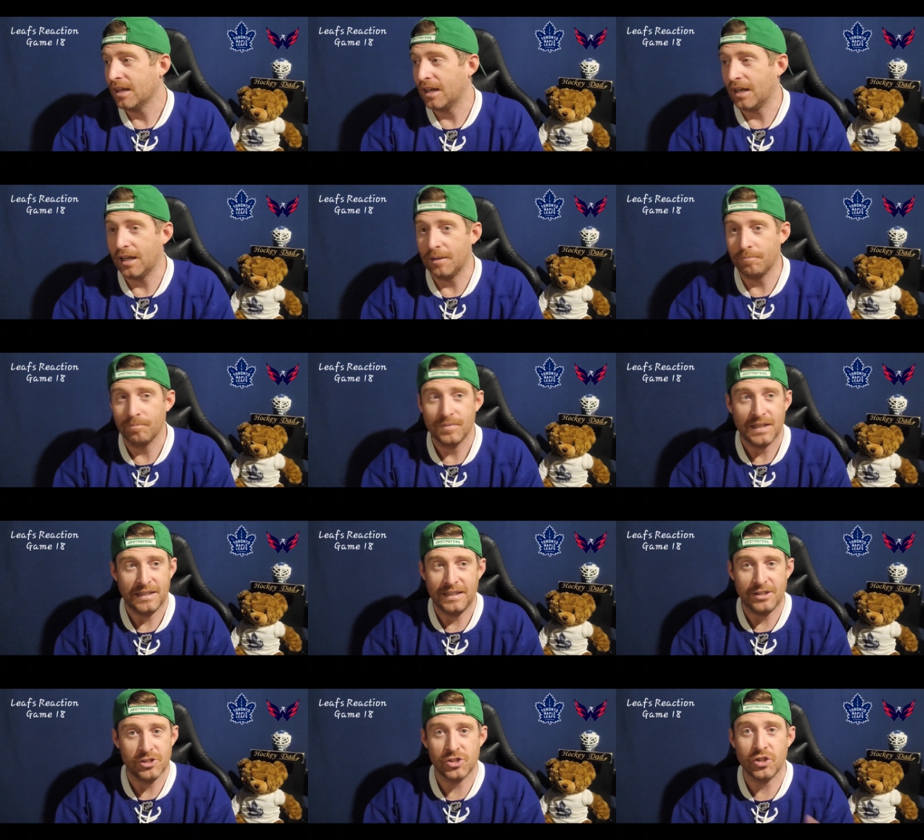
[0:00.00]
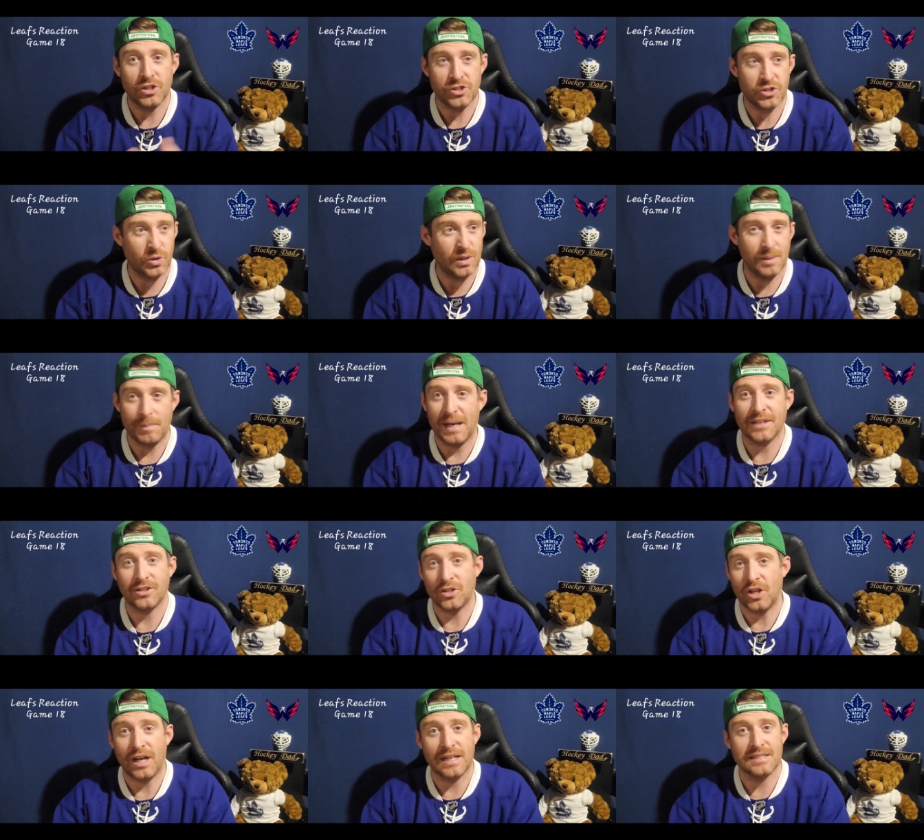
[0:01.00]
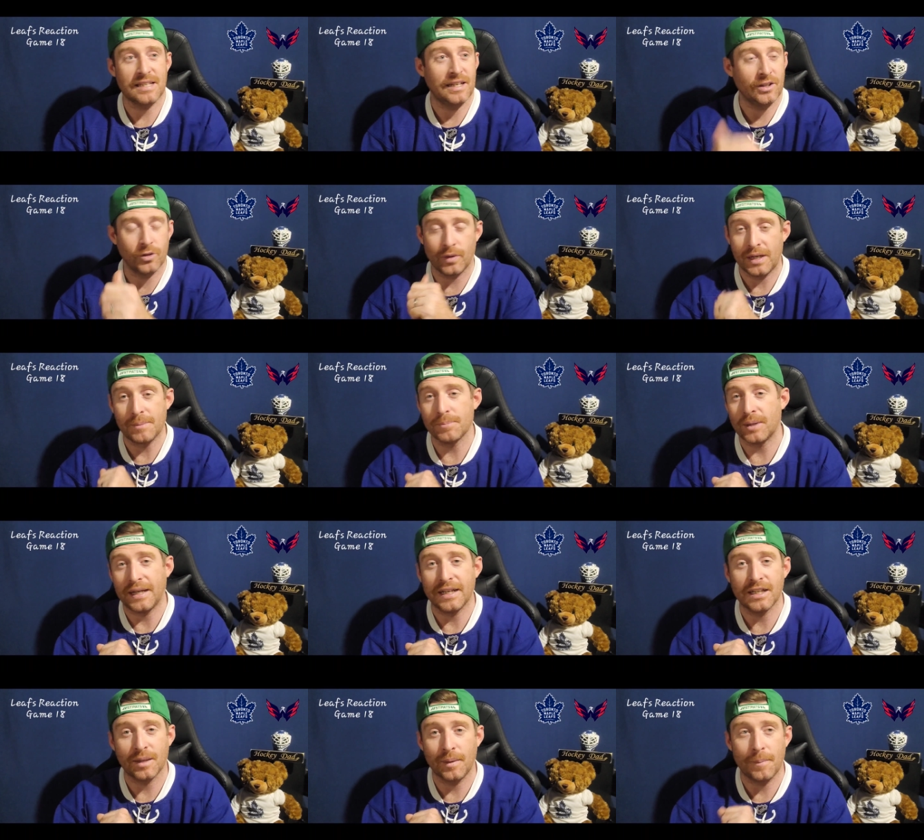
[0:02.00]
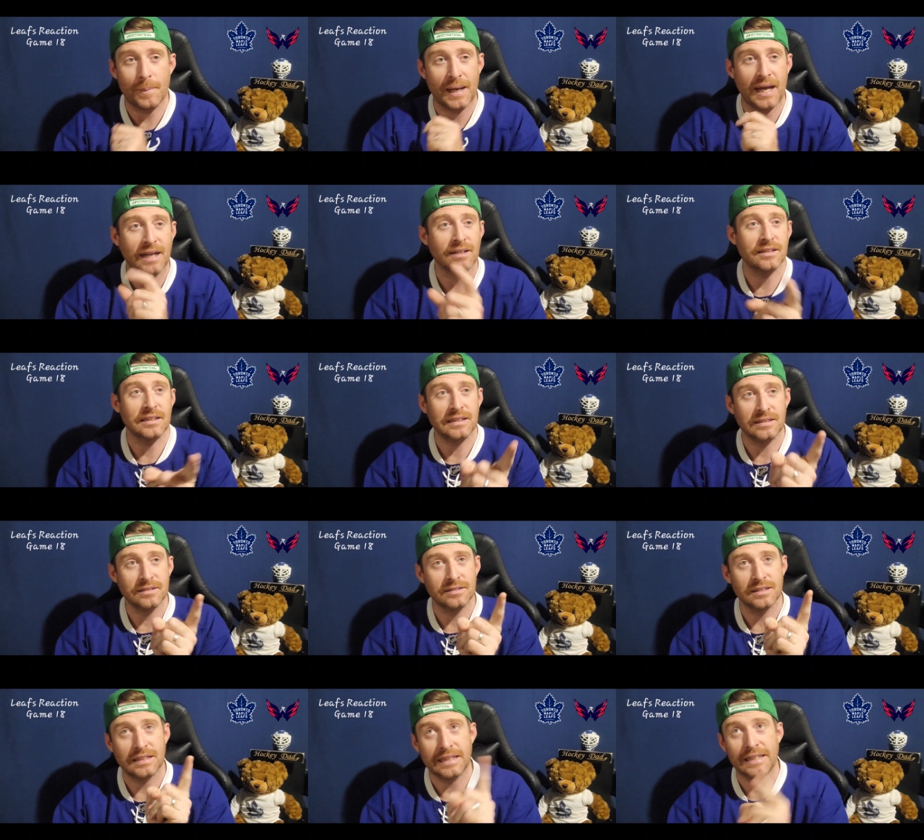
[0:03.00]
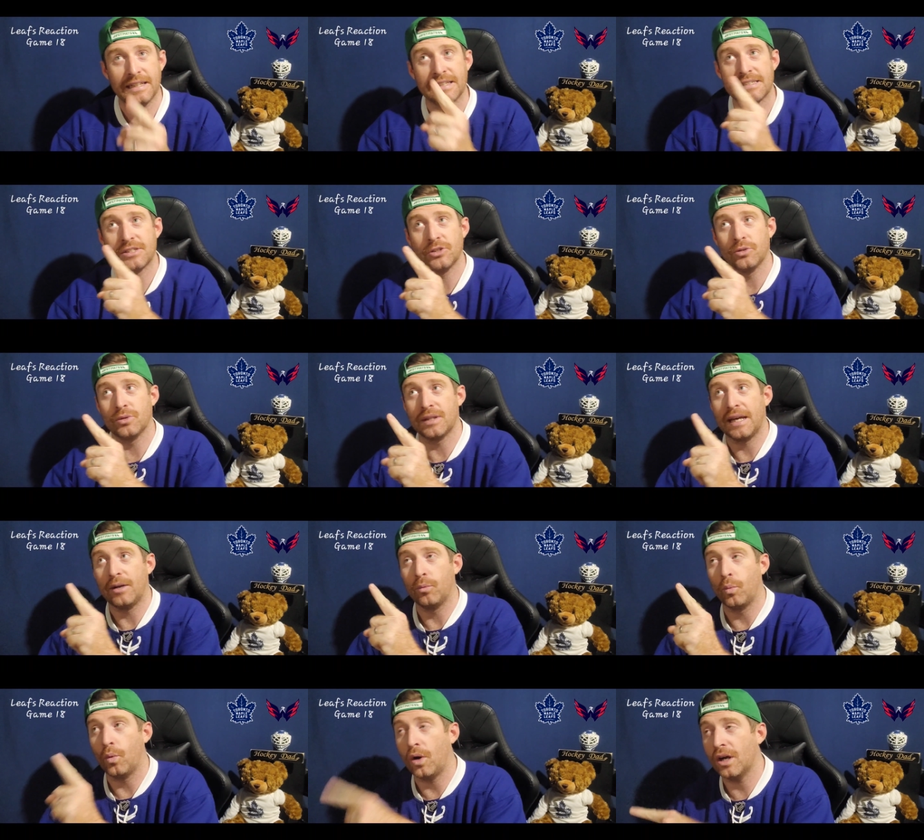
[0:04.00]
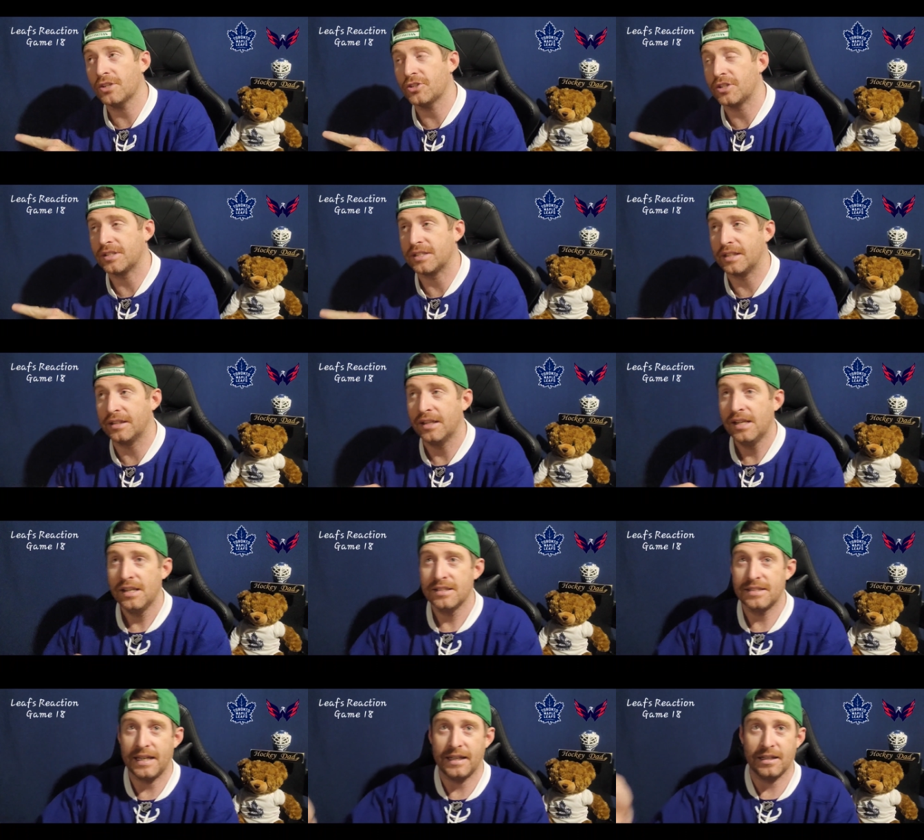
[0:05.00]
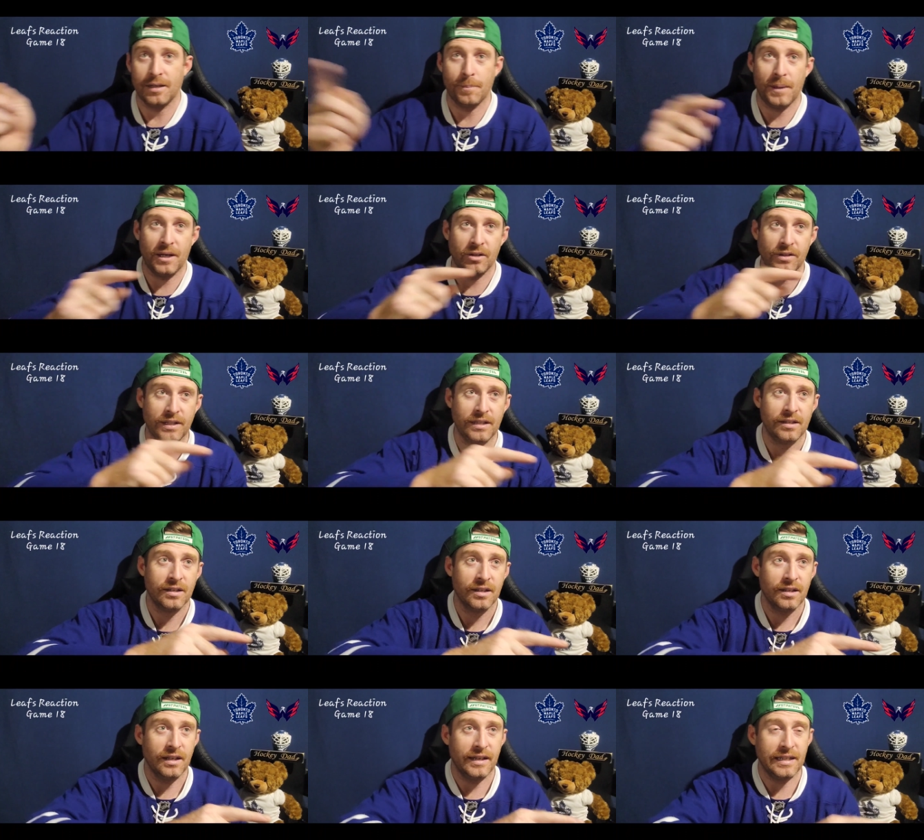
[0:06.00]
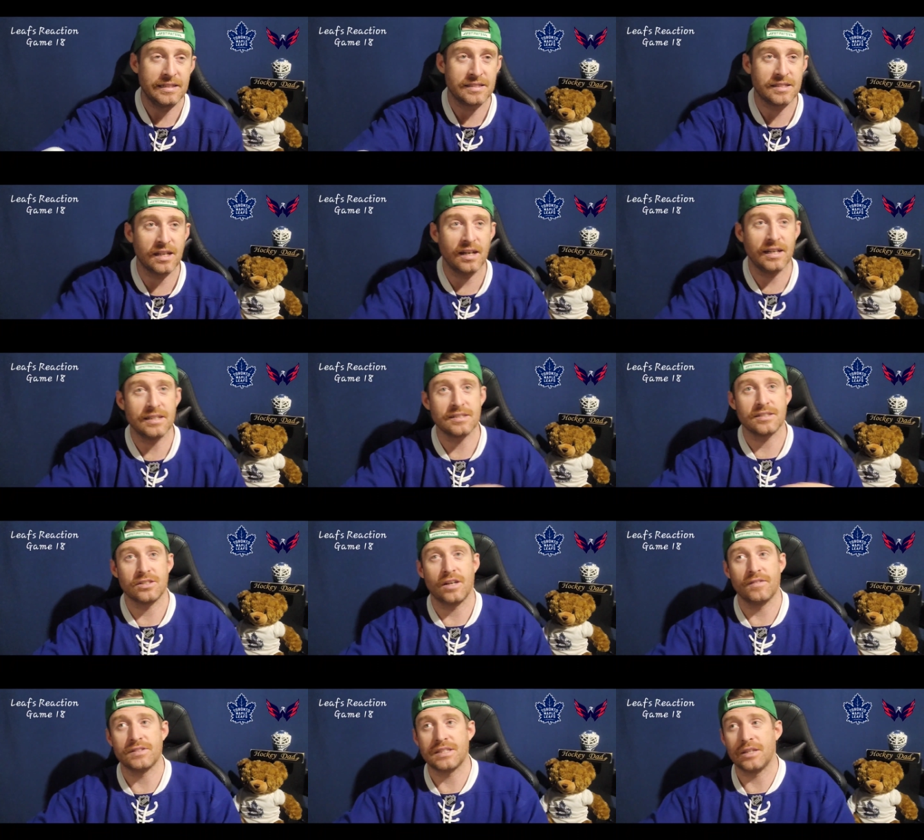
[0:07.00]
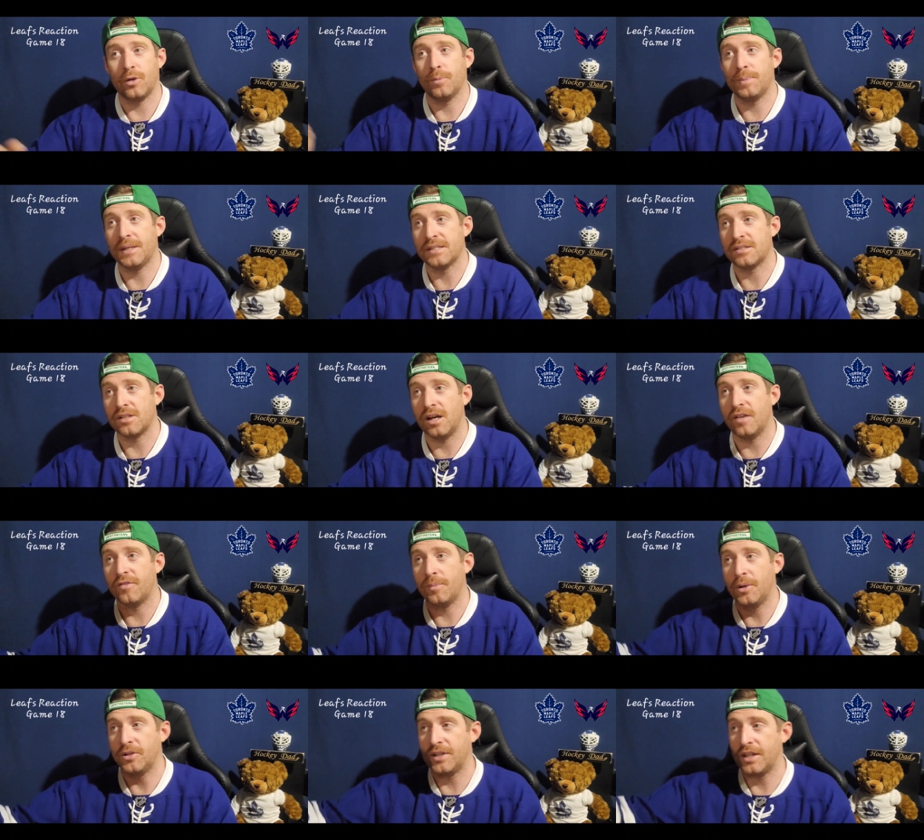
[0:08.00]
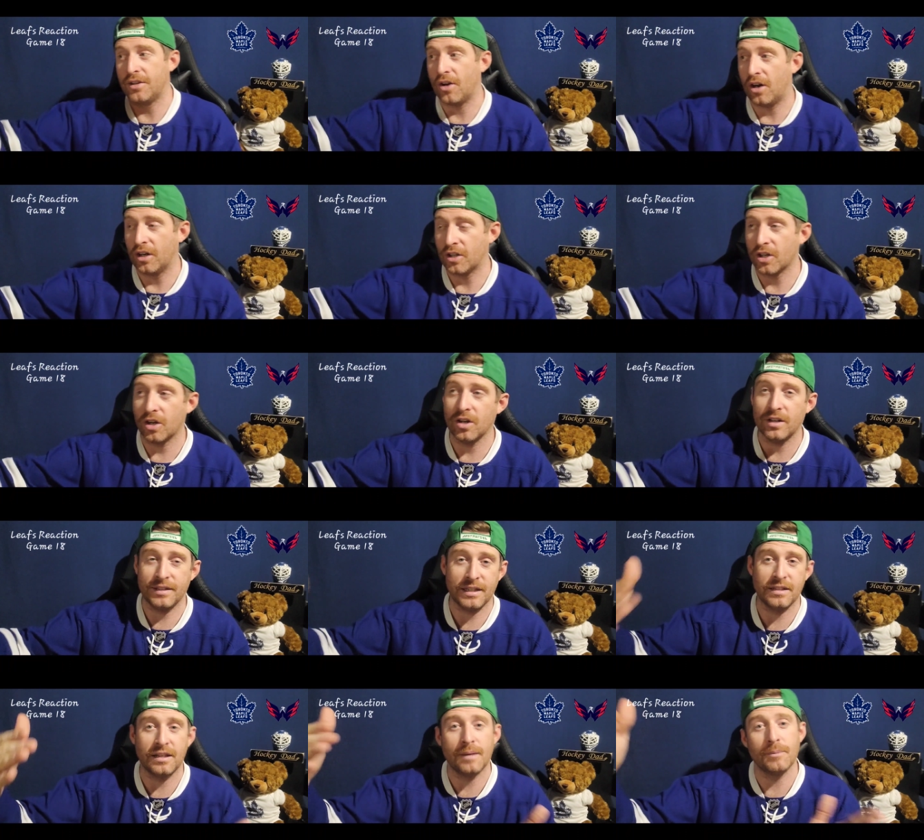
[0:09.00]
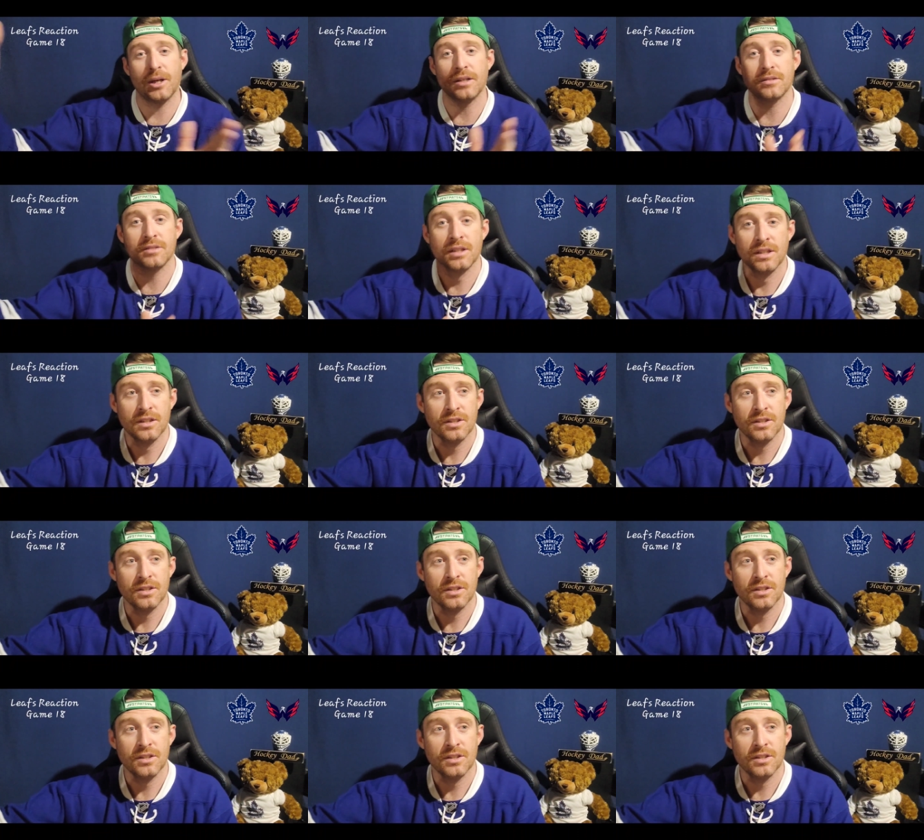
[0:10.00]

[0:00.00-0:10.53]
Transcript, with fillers: Um, and they just couldn't do it. And Matthew Knies had a great play coming back, leading to then Washington taking a penalty against Nice because obviously they were pissed off about the non call and then them not